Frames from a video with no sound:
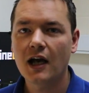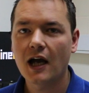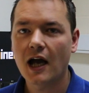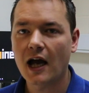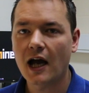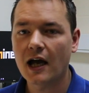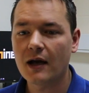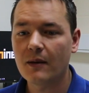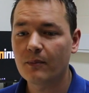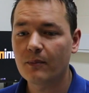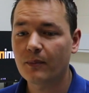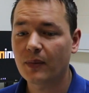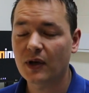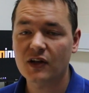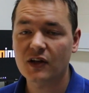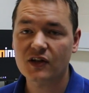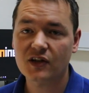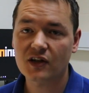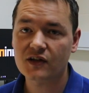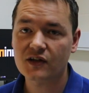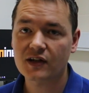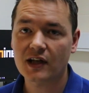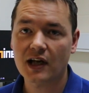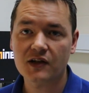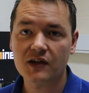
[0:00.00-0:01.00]
Um, but it
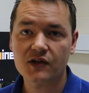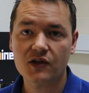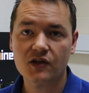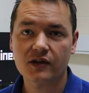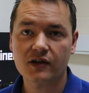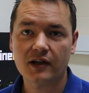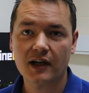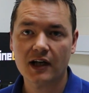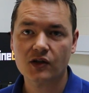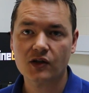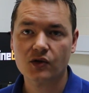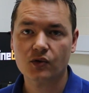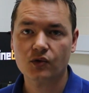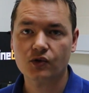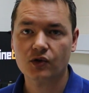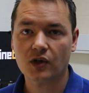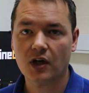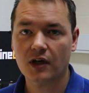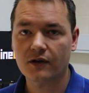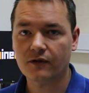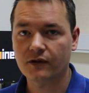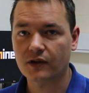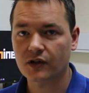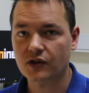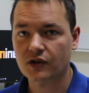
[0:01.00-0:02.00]
turns out it's just an actual
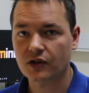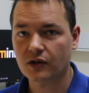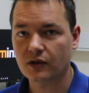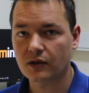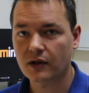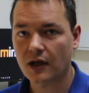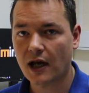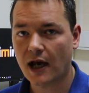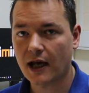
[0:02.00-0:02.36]
driver issue.